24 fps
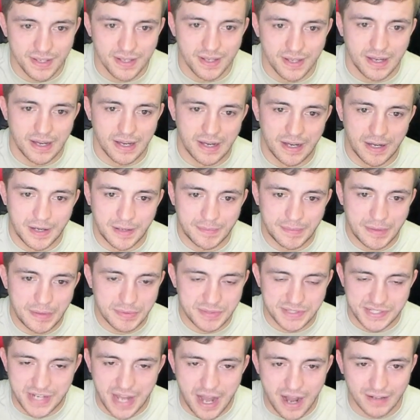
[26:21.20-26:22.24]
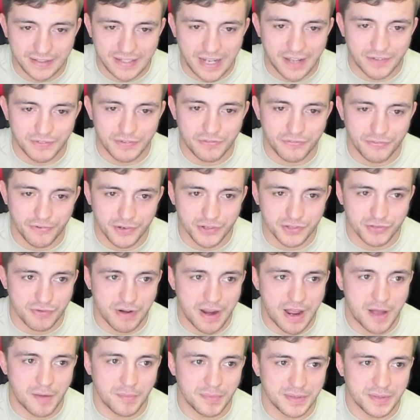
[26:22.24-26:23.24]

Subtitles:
He was knocked out in the first round, but